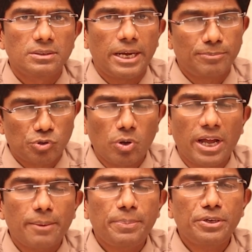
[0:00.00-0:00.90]
I am so
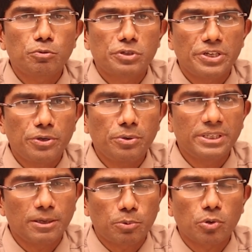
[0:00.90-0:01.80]
happy to see you
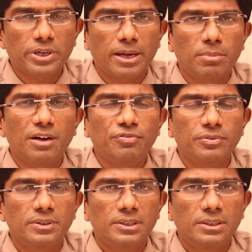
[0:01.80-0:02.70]
in the program of
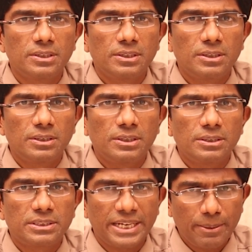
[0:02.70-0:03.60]

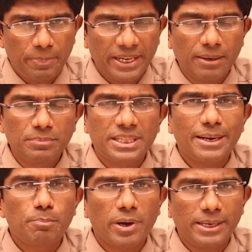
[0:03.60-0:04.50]
3 p.m.
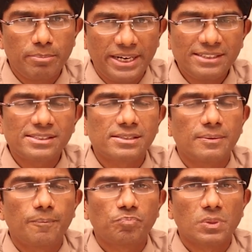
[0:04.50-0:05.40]
3-point medics.
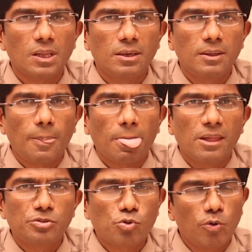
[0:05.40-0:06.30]

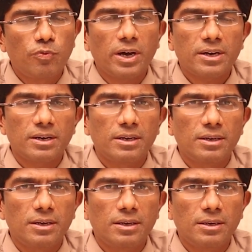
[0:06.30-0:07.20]
So far,
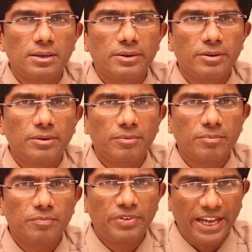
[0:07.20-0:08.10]

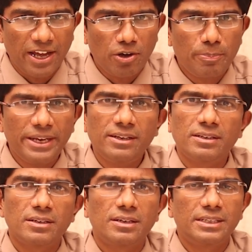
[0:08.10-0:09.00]
we have
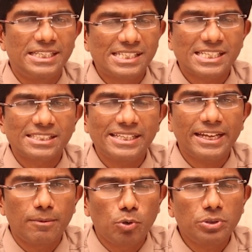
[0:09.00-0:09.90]
been
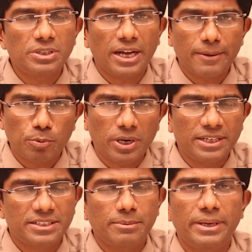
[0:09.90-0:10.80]
discussing about
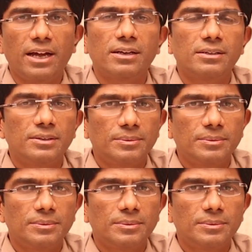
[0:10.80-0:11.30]
hyponatremia.